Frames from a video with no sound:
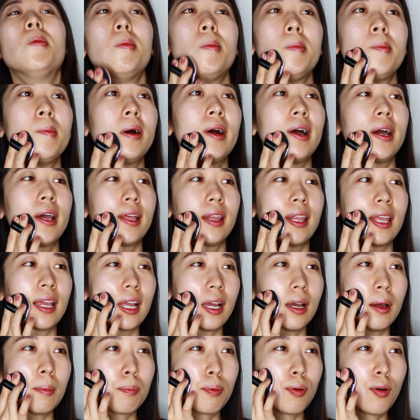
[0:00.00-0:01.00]

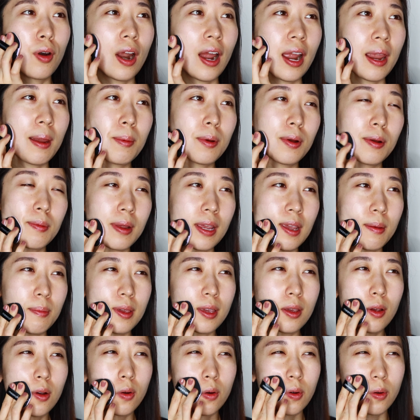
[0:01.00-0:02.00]
like a primer
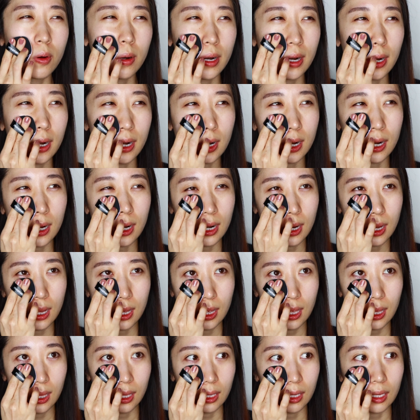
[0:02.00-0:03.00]
maybe, or
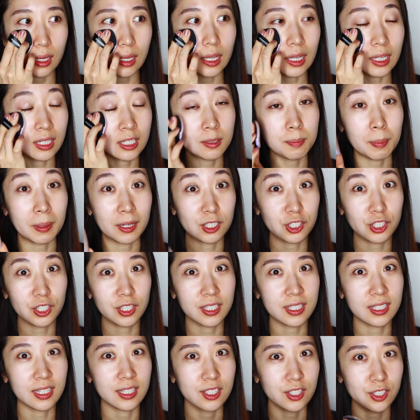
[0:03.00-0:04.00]

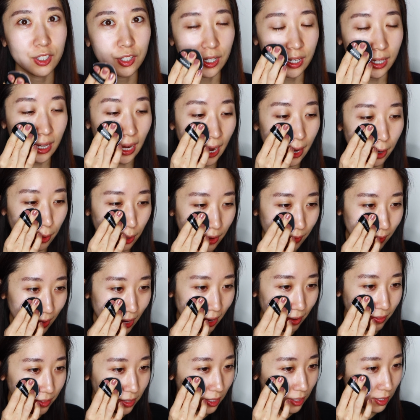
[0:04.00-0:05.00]
especially sunscreen. I don't even
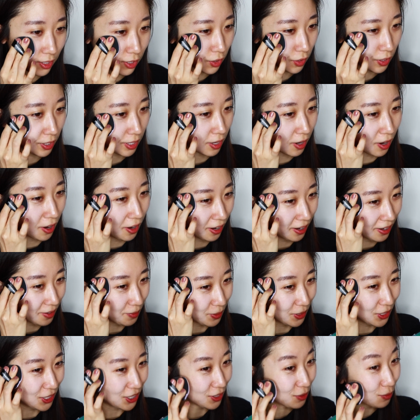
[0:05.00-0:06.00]
have sunscreen on,
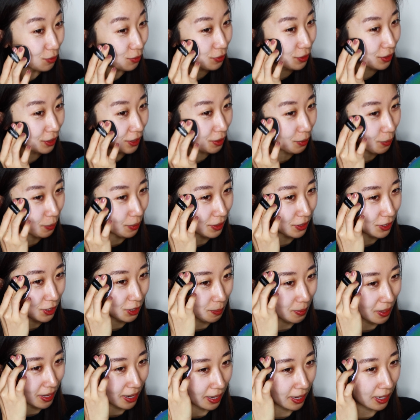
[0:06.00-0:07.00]
which is really weird
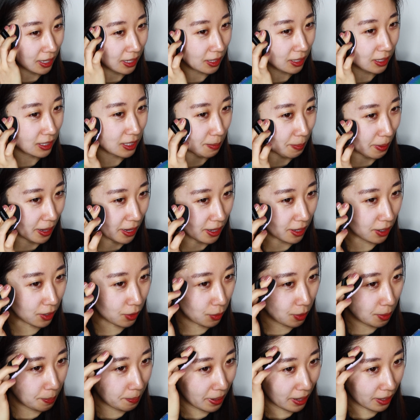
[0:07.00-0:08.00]
to me. I debated
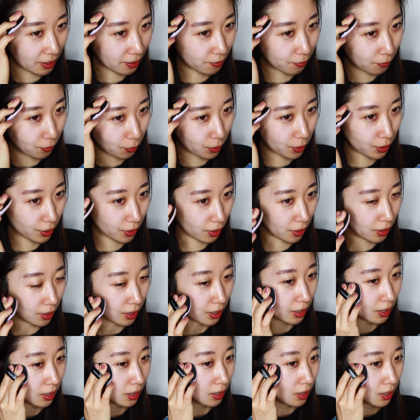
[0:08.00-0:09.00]
going back and forth
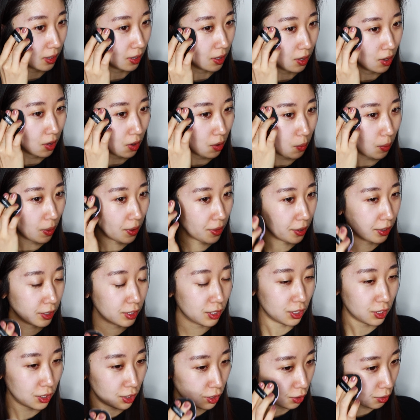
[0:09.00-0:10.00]
on whether
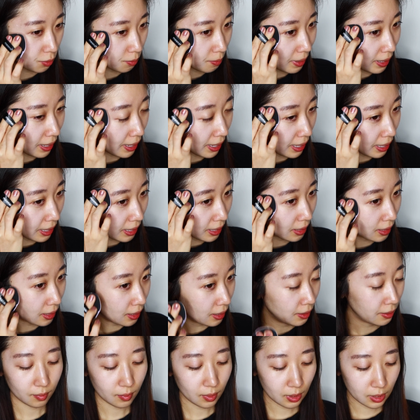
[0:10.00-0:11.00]
to do my
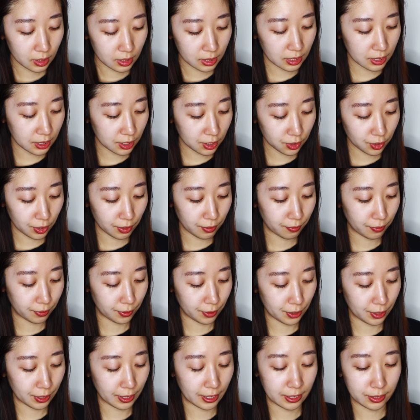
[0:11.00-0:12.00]
sunscreen for
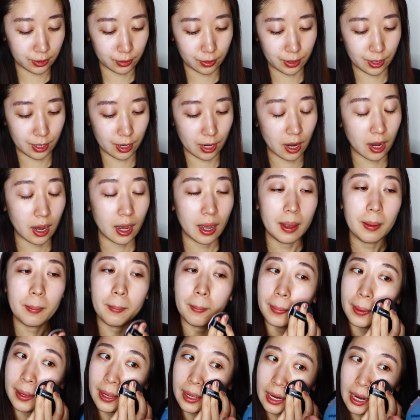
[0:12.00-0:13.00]
you guys or
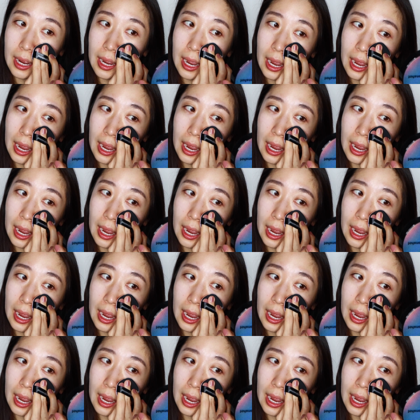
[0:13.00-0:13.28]
not, but